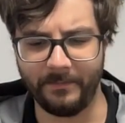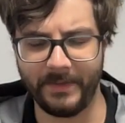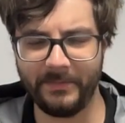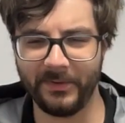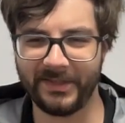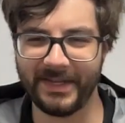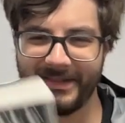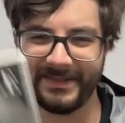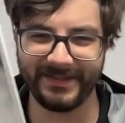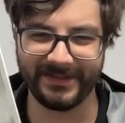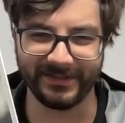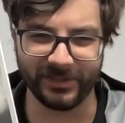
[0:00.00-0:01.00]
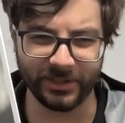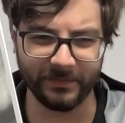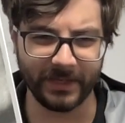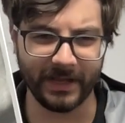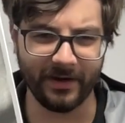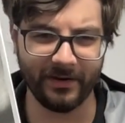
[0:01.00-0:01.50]
People say that this is
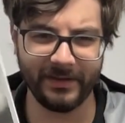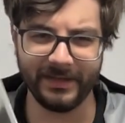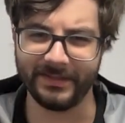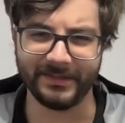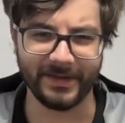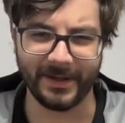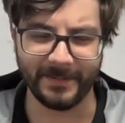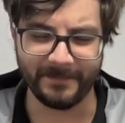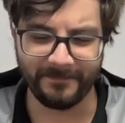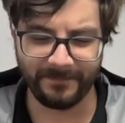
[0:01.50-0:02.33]
Jim Carrey. It's not.